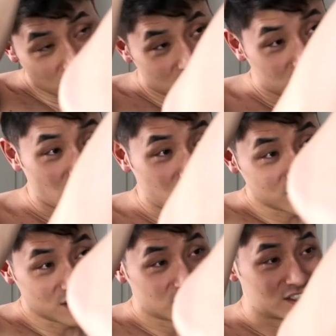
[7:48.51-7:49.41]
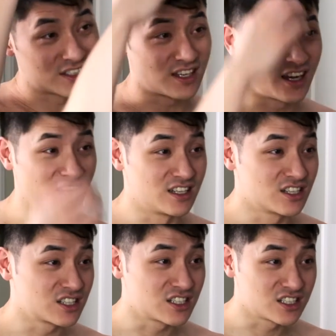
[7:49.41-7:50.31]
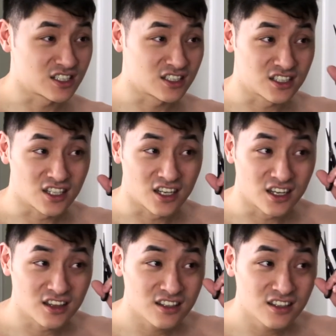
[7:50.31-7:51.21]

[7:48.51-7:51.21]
rounded on the side. Shit.